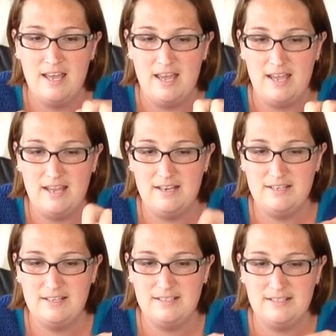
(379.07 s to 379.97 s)

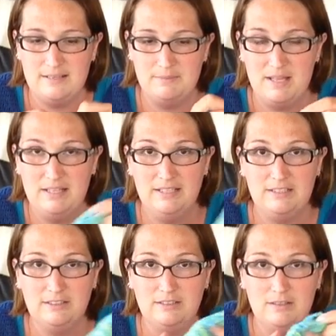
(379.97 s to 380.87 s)
and some
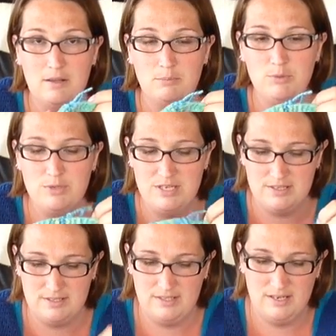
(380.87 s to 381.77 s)
little
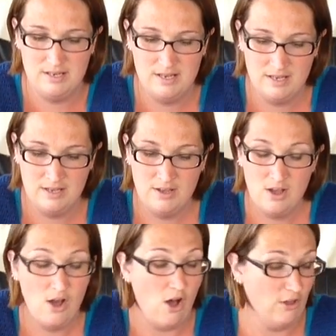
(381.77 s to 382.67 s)
booties.
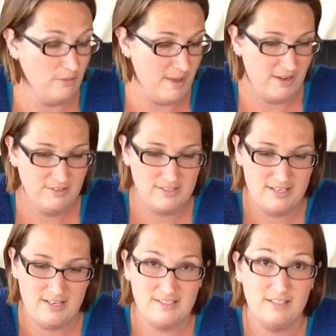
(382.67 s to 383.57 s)
All the patterns,
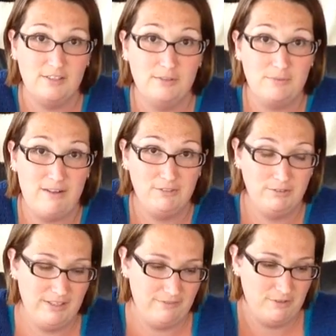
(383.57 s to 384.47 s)
like I said, are on
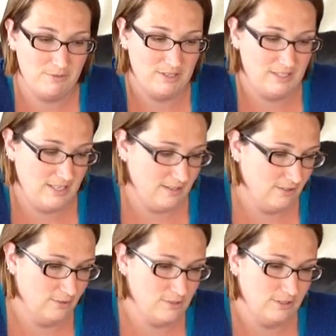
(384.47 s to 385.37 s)
Ravelry if you want to take a
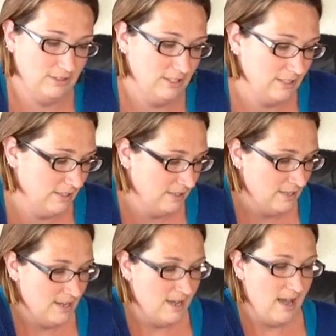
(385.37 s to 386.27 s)
closer look.
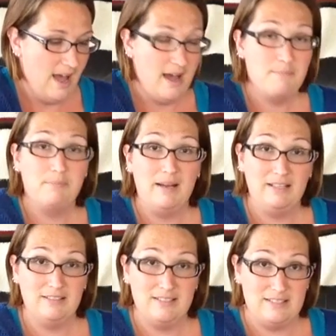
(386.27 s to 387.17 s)
My
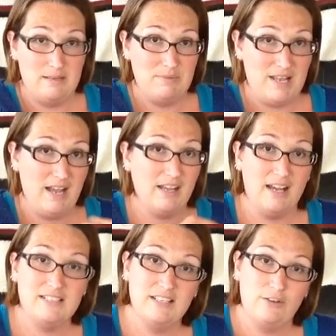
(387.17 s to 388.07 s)
little sleep sack,
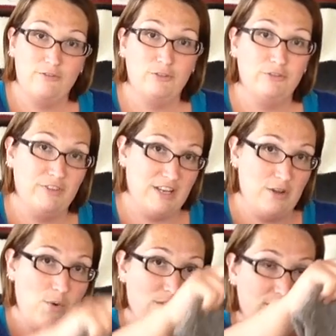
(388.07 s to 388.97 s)
I did a full
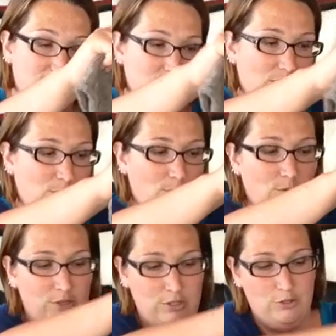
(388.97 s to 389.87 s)
video on this, so I won't go
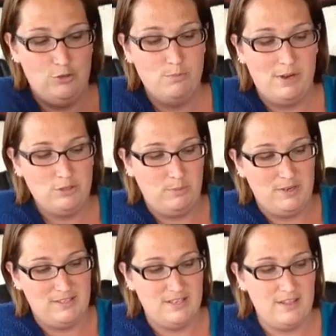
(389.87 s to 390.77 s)
into too much, but
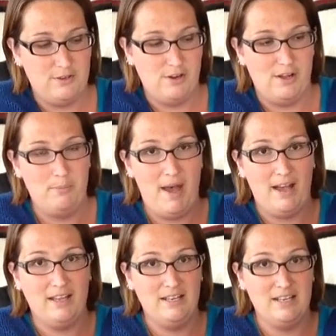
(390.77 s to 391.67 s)
it's another
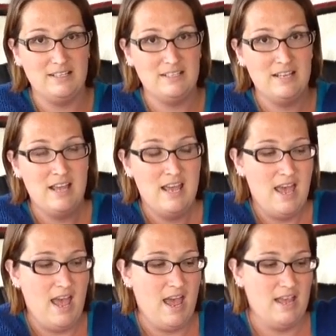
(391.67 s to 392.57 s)
alpaca knit.
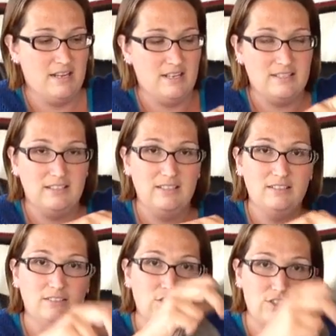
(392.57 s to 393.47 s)
And it's a
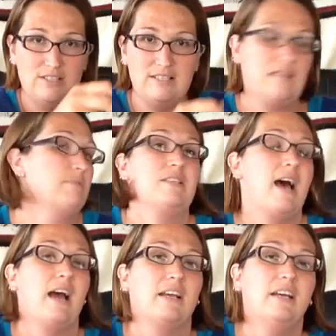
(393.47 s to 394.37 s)
little just sleep
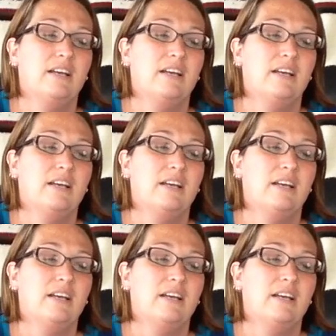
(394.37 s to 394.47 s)
sack.